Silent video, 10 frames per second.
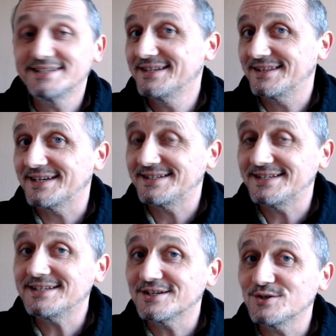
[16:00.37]
that
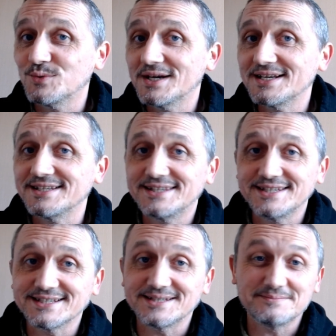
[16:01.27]
did go well and
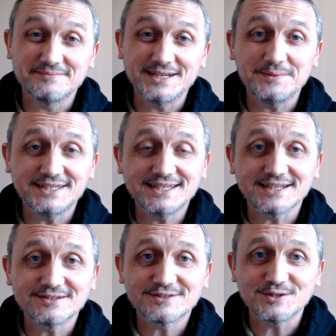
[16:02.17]
things that maybe didn't
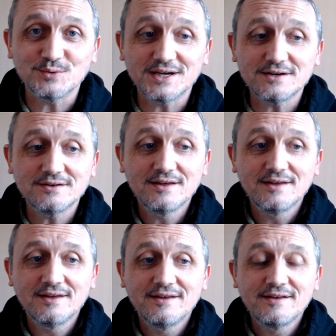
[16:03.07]
go so well.
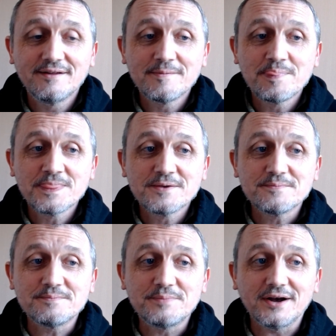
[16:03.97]

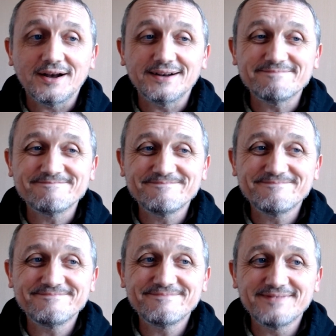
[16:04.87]
But
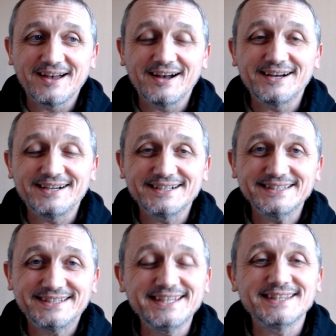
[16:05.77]
I
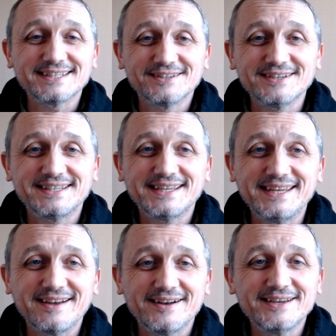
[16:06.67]
think this holiday
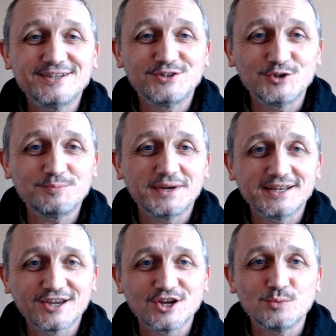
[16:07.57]
I should be able to
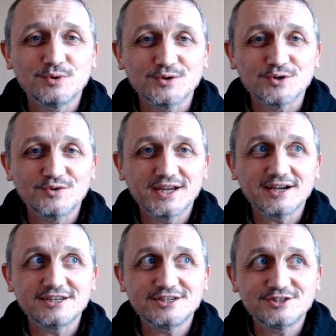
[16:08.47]
cope with it all right.
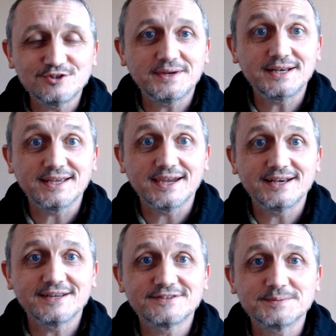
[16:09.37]
I should be able to get
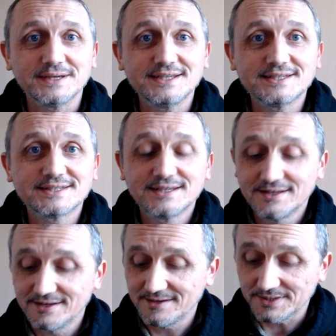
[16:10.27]
enough space.
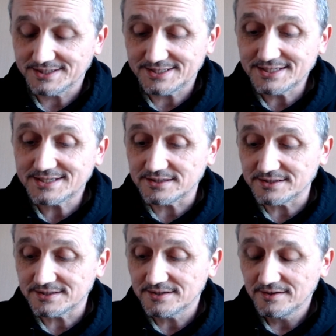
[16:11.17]
My
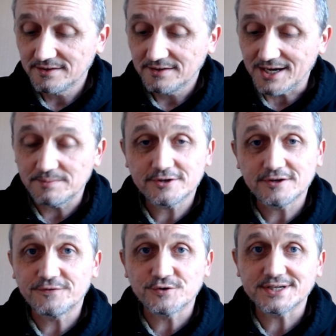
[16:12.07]
sisters, I'm looking
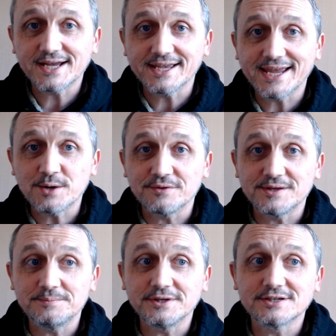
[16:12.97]
forward to hanging out with them
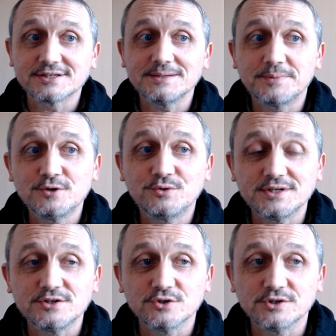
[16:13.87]
because they both
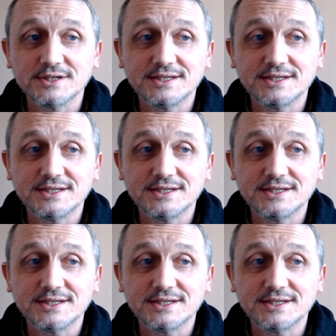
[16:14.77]
enjoy